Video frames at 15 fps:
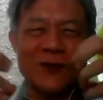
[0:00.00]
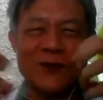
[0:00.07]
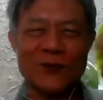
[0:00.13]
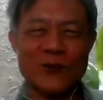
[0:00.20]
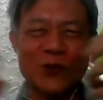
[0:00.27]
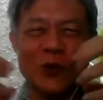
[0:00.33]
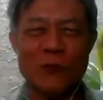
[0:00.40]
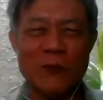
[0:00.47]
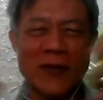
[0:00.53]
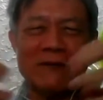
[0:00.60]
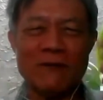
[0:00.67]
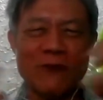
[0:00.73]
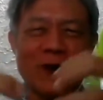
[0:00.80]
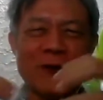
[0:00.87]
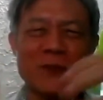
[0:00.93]
so many
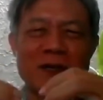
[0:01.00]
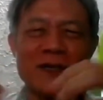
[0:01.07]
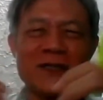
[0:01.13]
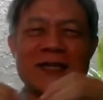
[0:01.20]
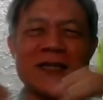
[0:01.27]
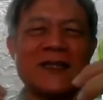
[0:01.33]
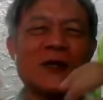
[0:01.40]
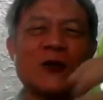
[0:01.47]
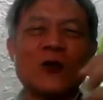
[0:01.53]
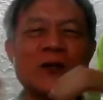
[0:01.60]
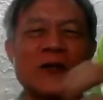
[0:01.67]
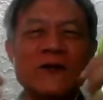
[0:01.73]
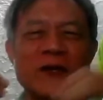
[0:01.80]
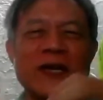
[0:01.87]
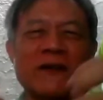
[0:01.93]
formulas that they don't
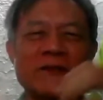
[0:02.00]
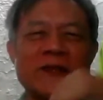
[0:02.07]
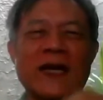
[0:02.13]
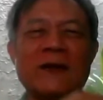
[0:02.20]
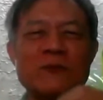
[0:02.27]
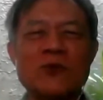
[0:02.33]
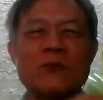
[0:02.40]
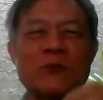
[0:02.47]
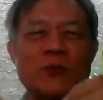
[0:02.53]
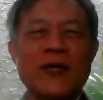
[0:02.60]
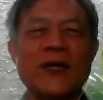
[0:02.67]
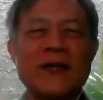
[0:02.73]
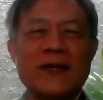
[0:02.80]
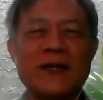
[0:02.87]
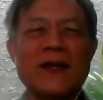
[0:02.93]
even have time to breathe,